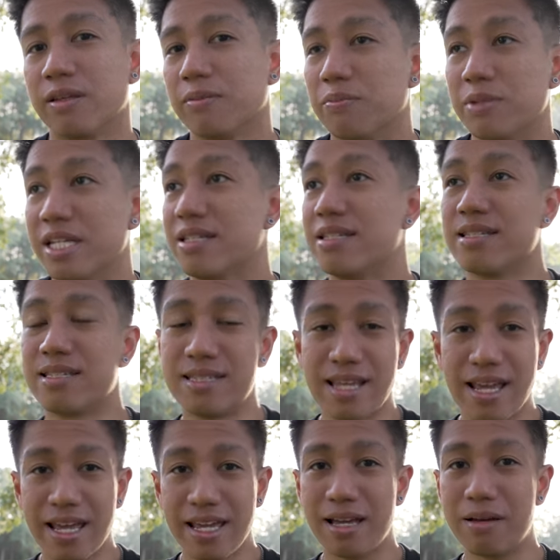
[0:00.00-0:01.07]
me to
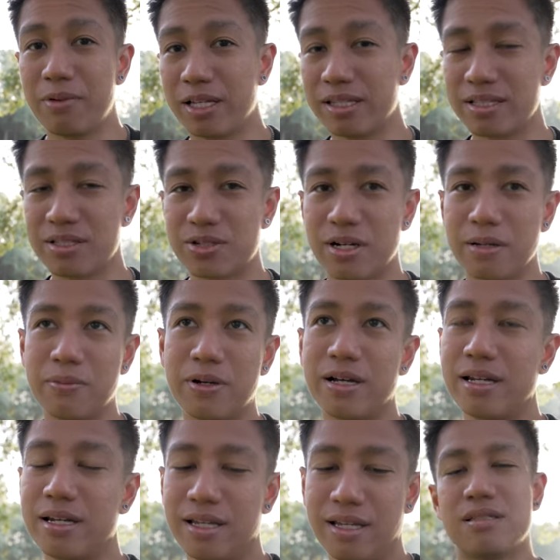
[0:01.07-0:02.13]
say about this
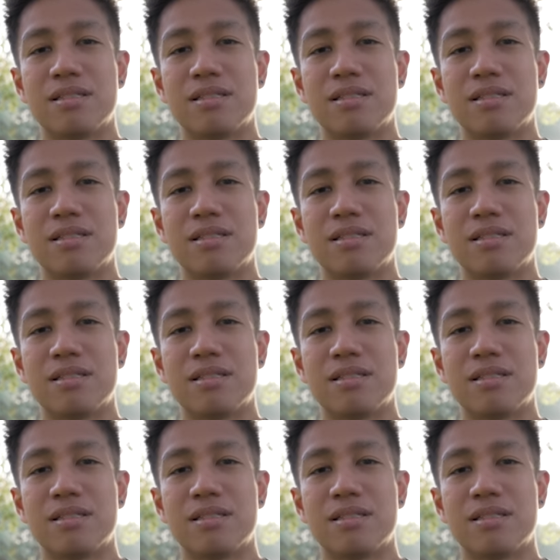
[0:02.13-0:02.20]
tripod.